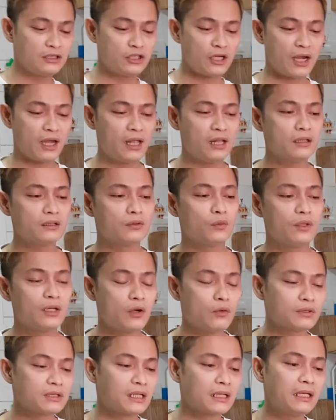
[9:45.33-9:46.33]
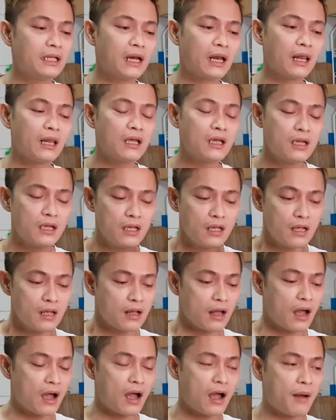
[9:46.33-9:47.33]
child, when I was a little,
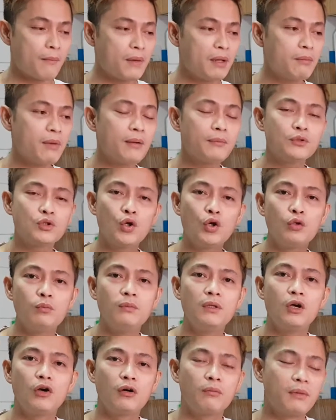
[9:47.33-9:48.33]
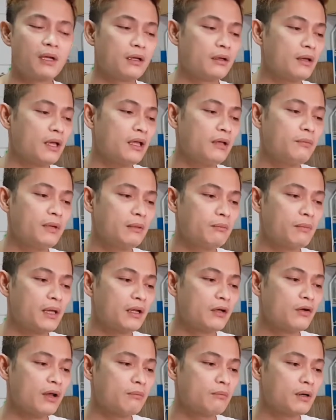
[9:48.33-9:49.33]
my mom told me, or even
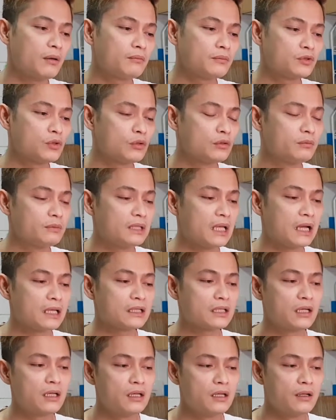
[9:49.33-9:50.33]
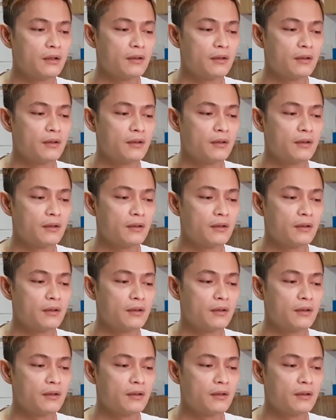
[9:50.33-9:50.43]
my grandmom told me that